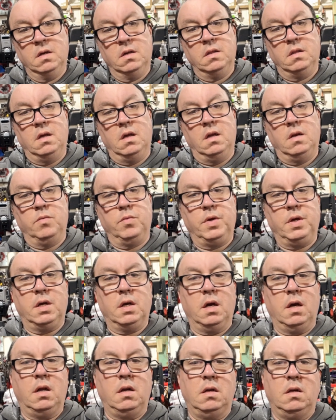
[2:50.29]
then we
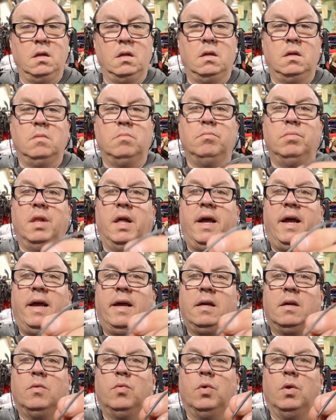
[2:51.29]
got
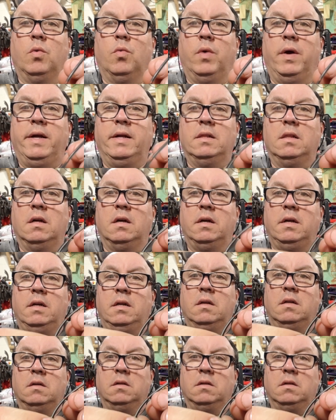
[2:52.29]
black with a white line.